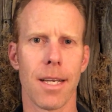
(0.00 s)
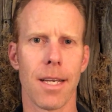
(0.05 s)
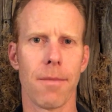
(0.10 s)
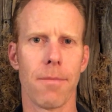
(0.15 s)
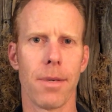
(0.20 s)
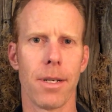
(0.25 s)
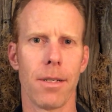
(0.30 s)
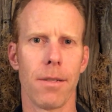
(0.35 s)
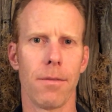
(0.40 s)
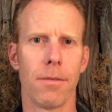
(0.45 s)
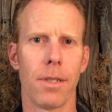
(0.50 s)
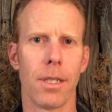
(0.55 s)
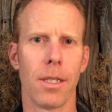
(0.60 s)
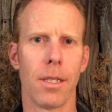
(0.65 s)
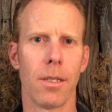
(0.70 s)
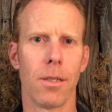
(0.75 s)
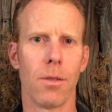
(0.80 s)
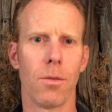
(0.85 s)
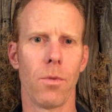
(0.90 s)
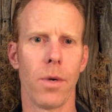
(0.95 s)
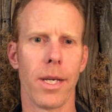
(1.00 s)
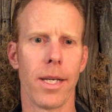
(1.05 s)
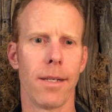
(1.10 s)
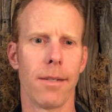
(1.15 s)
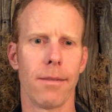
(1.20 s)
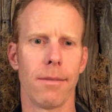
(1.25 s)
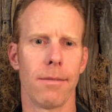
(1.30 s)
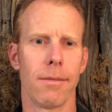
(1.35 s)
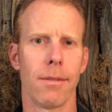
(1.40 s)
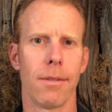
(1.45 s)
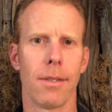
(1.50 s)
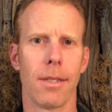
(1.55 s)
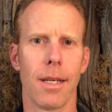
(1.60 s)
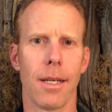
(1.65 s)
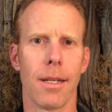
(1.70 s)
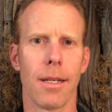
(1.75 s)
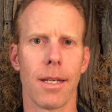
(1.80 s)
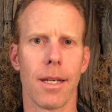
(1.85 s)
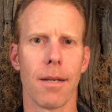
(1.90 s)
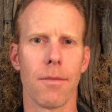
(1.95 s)
bit of weight
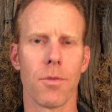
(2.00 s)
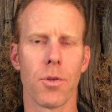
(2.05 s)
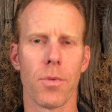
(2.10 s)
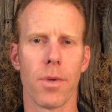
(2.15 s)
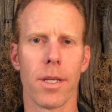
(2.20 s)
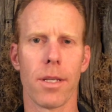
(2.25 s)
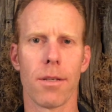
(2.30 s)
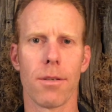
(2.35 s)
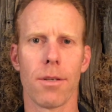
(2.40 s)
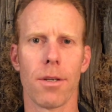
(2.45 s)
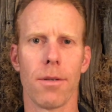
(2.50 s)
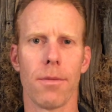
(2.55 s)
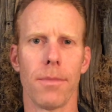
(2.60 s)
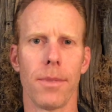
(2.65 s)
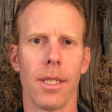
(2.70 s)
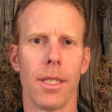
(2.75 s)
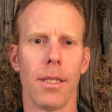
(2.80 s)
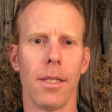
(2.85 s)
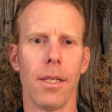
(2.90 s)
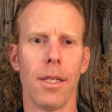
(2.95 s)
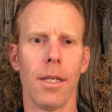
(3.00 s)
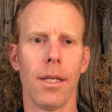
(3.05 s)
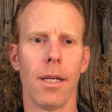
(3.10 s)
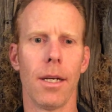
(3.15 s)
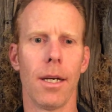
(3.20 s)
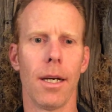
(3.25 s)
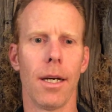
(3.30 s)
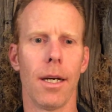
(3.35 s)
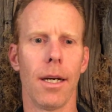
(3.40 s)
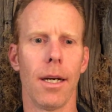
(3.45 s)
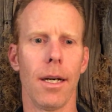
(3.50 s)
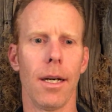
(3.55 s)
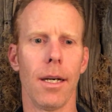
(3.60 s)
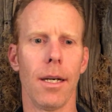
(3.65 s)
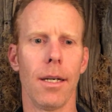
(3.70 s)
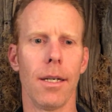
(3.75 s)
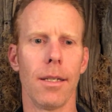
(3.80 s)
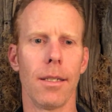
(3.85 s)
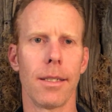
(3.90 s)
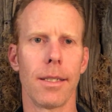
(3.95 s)
that it comes with. So
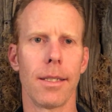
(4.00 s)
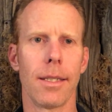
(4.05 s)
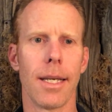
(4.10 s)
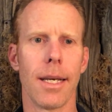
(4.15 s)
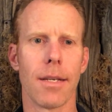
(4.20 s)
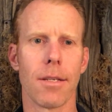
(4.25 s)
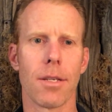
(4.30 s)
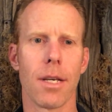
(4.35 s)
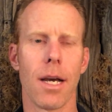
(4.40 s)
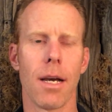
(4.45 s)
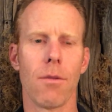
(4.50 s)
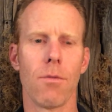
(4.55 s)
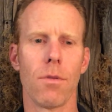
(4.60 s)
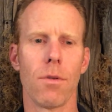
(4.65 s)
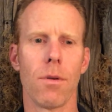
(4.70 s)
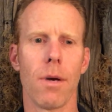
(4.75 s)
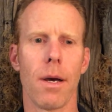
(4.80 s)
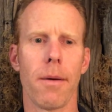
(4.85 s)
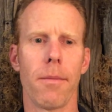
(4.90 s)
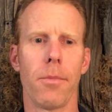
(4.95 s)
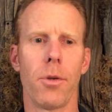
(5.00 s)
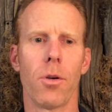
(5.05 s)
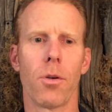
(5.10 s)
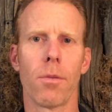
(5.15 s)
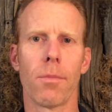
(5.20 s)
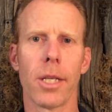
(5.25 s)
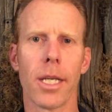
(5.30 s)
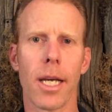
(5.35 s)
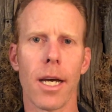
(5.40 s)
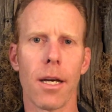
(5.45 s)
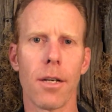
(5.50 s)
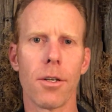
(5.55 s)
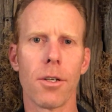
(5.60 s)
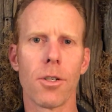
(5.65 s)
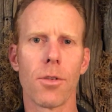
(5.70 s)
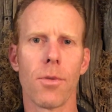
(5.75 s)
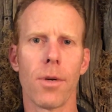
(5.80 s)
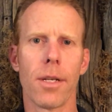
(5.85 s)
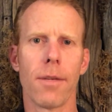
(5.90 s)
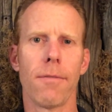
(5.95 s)
yes, I'm normally under
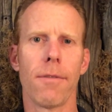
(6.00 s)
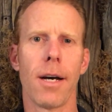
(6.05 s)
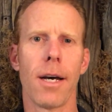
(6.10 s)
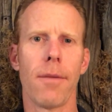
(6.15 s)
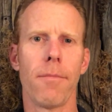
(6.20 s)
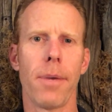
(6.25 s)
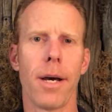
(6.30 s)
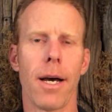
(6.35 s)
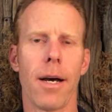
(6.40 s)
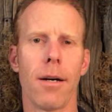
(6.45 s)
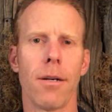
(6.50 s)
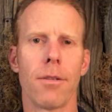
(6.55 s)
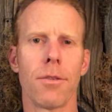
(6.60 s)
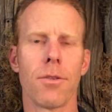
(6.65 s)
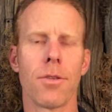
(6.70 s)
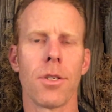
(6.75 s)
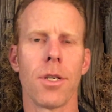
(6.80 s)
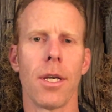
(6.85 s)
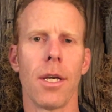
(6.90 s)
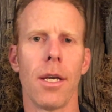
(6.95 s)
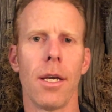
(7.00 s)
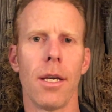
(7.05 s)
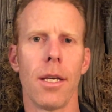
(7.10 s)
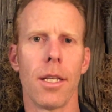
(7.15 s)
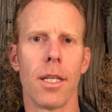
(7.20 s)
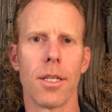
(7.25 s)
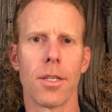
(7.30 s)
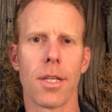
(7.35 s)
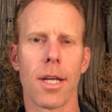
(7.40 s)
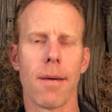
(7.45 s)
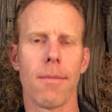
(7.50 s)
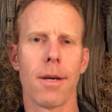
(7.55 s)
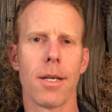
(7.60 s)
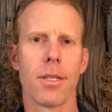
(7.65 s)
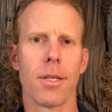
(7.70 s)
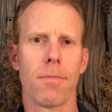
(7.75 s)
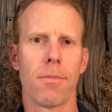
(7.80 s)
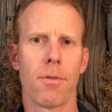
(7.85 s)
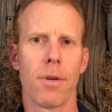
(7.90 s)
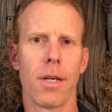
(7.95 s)
25 pounds. This time I
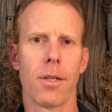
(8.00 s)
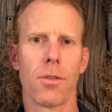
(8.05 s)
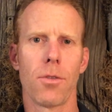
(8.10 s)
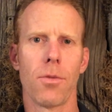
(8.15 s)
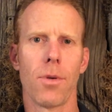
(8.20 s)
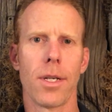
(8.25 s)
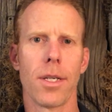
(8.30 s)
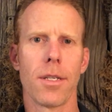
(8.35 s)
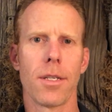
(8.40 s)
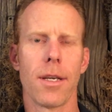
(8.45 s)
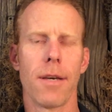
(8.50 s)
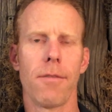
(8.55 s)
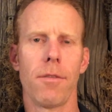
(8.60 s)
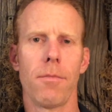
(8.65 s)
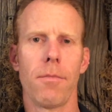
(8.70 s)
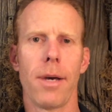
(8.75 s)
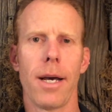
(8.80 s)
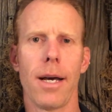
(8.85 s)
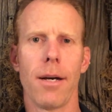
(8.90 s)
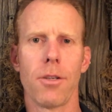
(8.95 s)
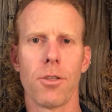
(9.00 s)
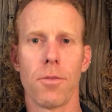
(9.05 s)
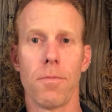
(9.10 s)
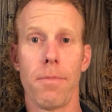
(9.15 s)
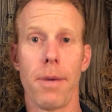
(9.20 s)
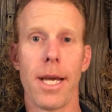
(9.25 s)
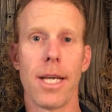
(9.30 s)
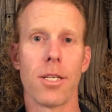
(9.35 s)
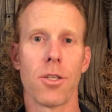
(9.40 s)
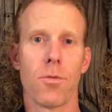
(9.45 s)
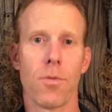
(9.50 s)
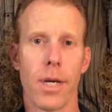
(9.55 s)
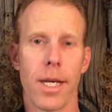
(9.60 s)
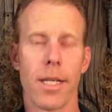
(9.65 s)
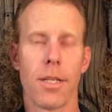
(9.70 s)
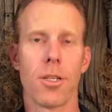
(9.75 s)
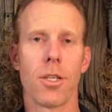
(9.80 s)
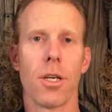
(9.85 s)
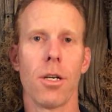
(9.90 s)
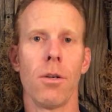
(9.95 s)
was up around 27 pounds base
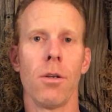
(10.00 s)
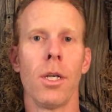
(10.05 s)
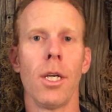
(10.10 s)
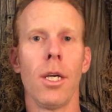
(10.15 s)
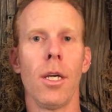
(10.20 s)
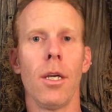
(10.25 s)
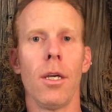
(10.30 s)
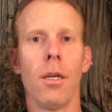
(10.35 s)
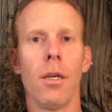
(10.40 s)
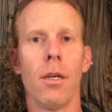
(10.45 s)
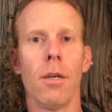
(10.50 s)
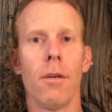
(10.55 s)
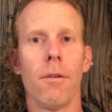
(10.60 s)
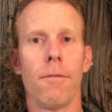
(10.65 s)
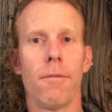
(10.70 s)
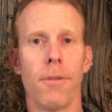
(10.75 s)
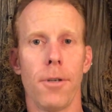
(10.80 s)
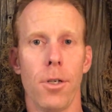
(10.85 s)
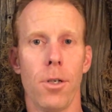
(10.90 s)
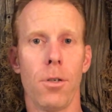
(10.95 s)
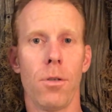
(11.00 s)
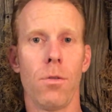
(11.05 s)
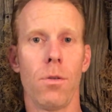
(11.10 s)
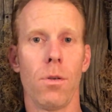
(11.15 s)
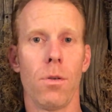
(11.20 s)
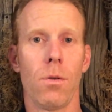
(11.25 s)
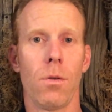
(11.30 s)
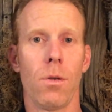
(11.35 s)
weight. So food